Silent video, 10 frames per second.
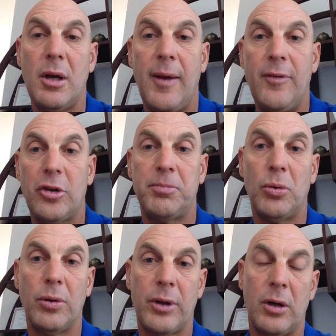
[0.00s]
In the
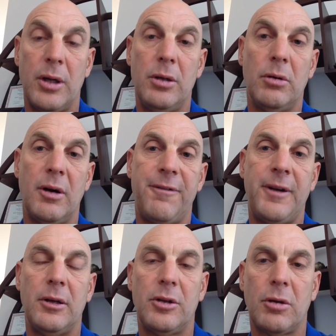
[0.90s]
sport that I do, I
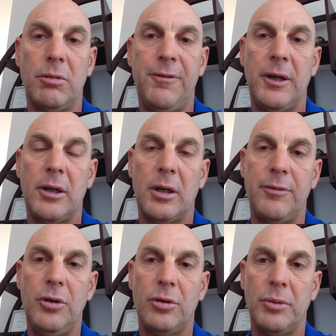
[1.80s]
found it terrific, and
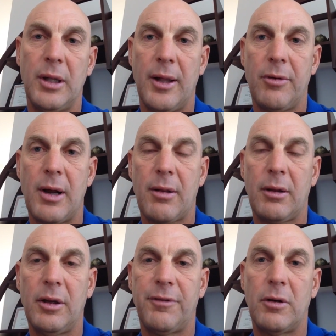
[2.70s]
I've used it with other
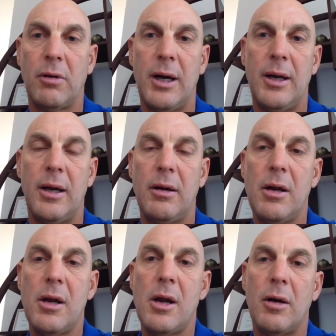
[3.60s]
athletes for great
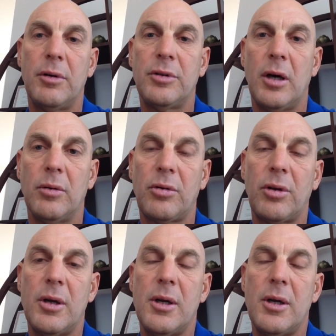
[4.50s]
results.